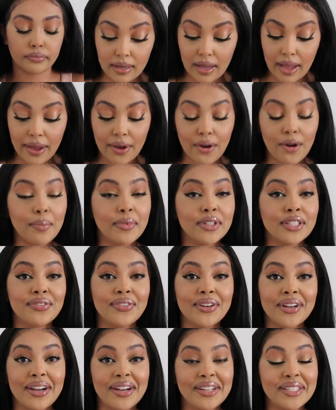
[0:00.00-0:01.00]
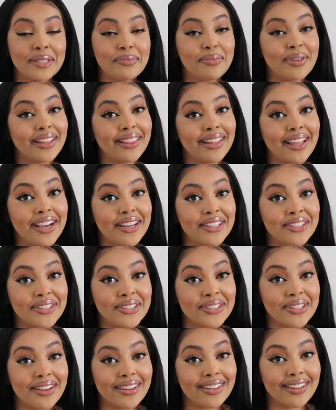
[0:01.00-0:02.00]
I almost forgot to put
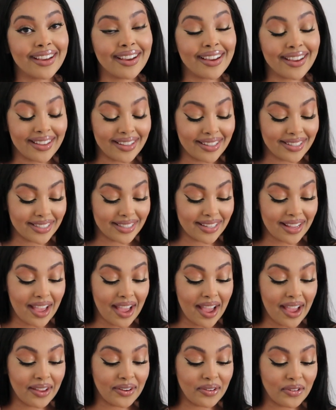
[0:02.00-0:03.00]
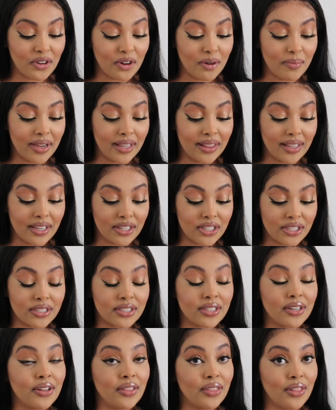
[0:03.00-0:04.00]
lashes on, guys. I know my lashes
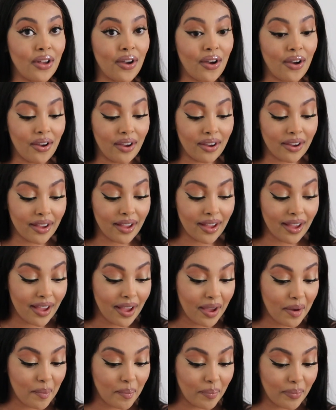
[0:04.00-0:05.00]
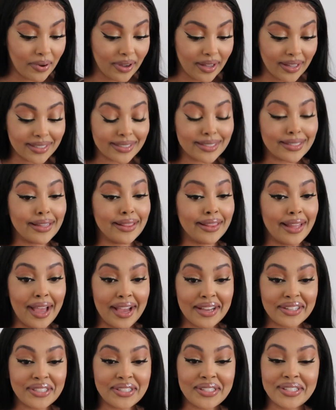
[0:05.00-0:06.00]
are long, but
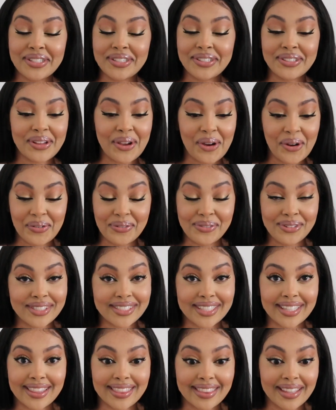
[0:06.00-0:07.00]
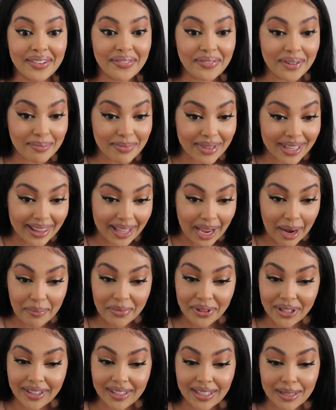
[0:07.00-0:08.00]
lashes is an OG thing for me. Like,
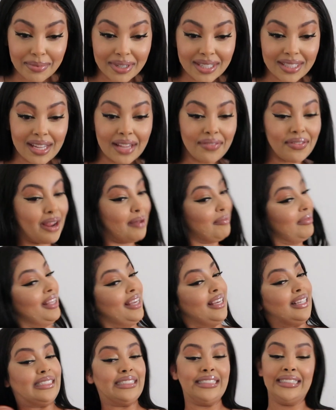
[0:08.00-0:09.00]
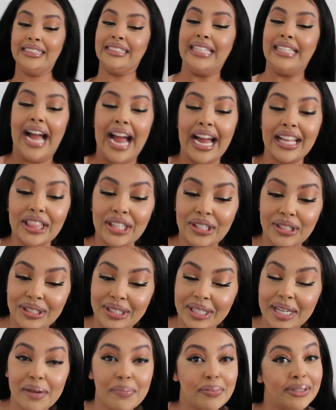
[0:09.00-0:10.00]
I'm looking at myself, I'm like, I look
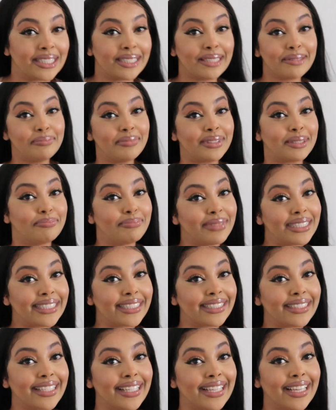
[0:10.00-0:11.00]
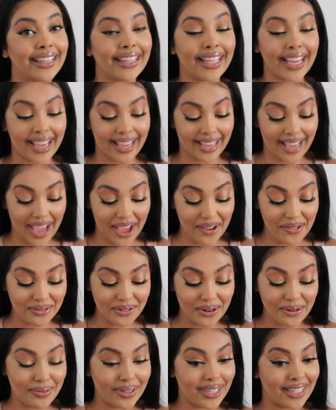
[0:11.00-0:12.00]
good, but something's missing. Like, I don't
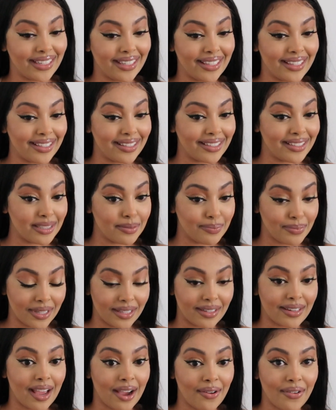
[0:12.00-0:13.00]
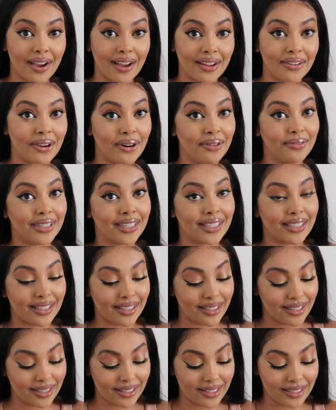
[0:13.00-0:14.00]
know what it is, but now I know what it
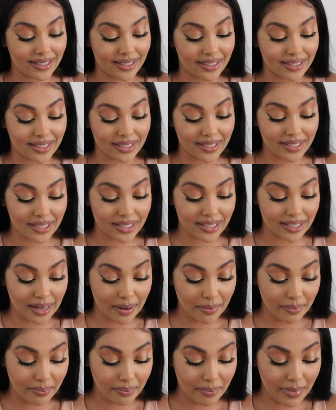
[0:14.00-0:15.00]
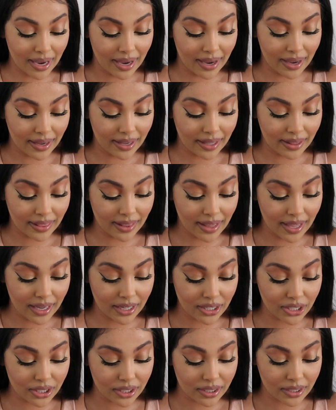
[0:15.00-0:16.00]
is. It's my
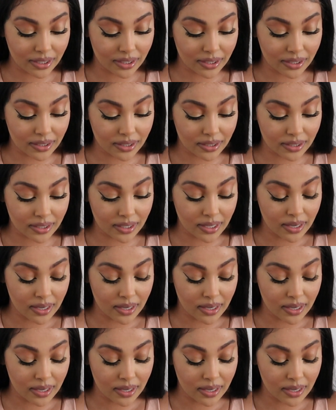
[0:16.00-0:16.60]
lashes.